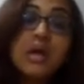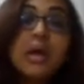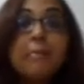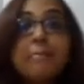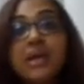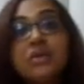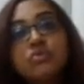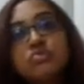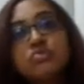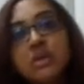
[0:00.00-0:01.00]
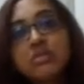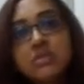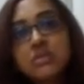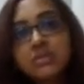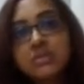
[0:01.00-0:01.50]
by using
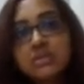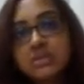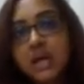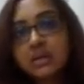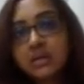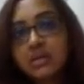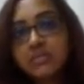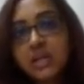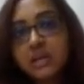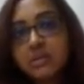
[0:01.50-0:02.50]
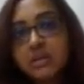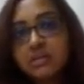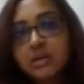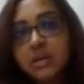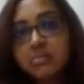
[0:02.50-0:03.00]
resources that are available in
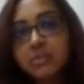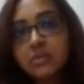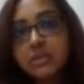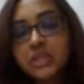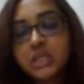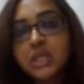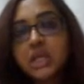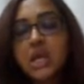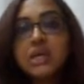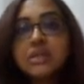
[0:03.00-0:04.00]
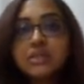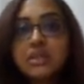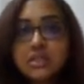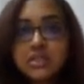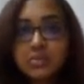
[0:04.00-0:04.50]
the community. In
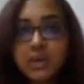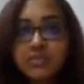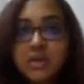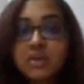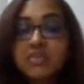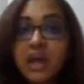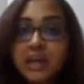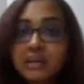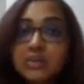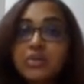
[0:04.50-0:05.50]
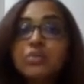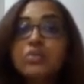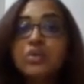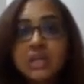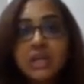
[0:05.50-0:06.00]
this way, we are trying to
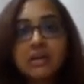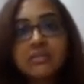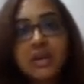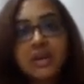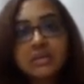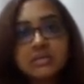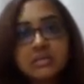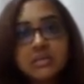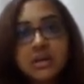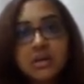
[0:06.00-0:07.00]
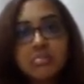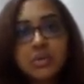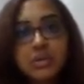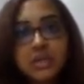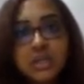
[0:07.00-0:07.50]
create awareness in the
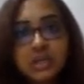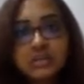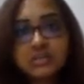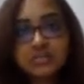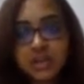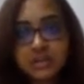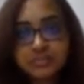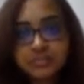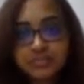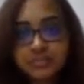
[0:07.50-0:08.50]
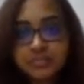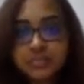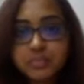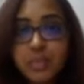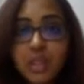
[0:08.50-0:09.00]
community as well.
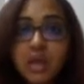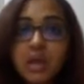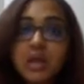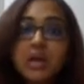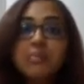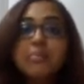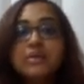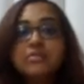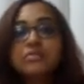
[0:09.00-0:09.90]
Because of